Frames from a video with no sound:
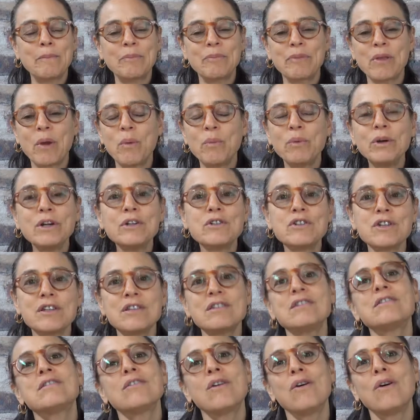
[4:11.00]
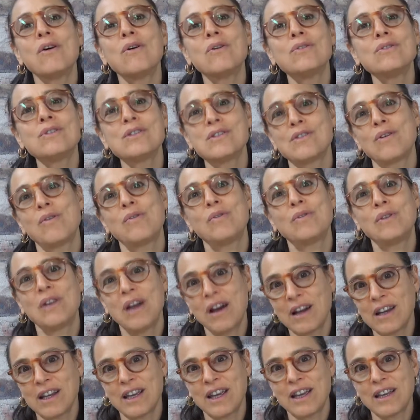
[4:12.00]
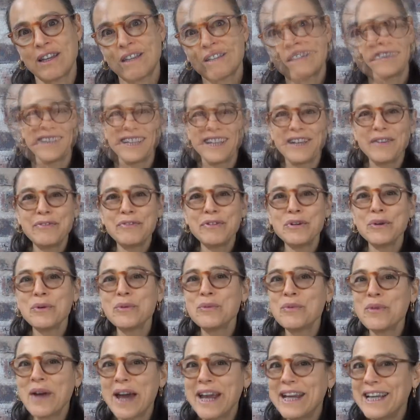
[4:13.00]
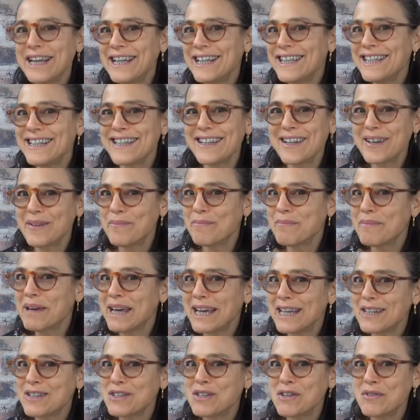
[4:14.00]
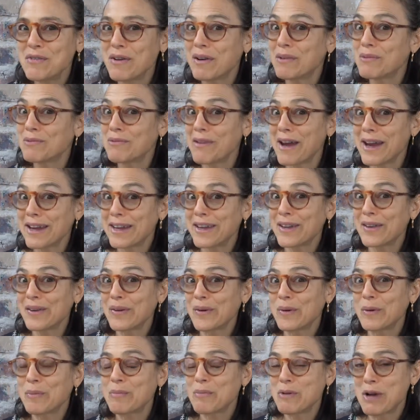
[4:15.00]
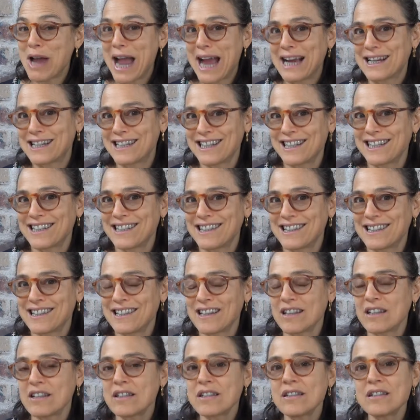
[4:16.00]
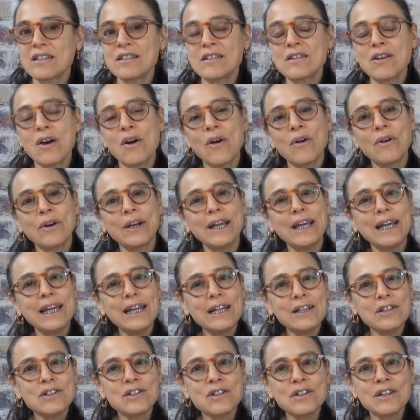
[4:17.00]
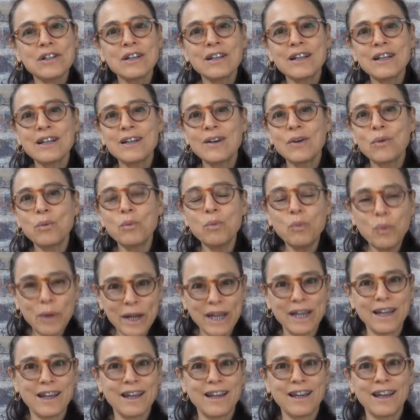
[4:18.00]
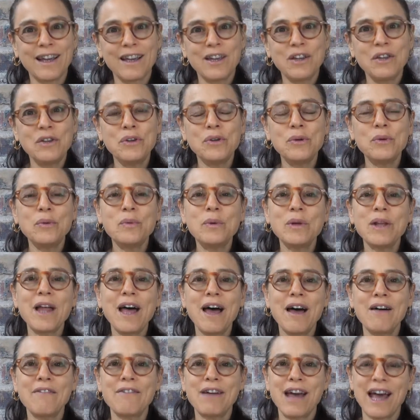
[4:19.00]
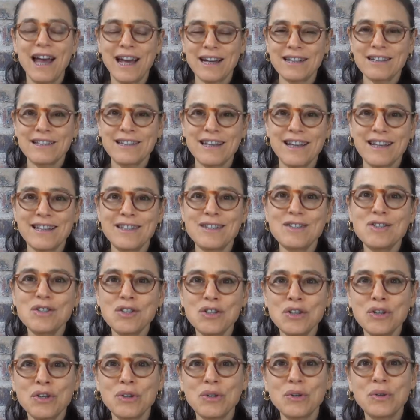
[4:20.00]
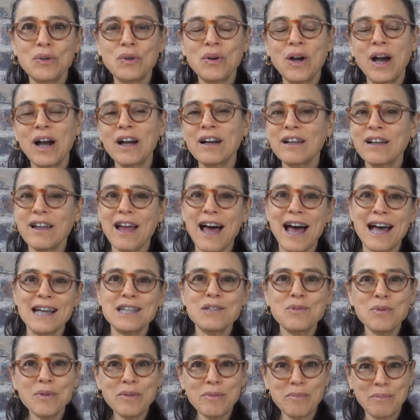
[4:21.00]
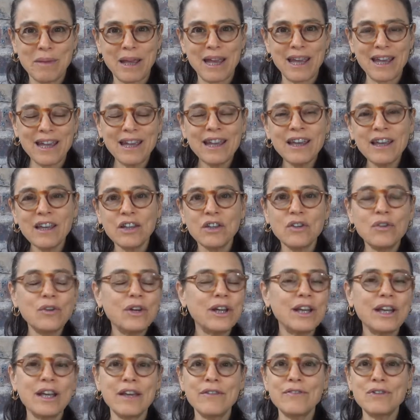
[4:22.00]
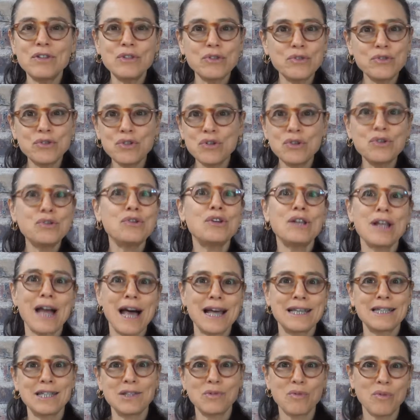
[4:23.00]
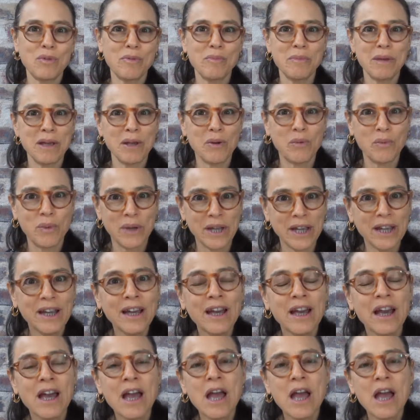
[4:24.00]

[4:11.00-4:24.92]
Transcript: We're just so lucky. If you're ready to commit to a regular practice, so each week you will have access to a class with me. You can even do 2 classes with me a week.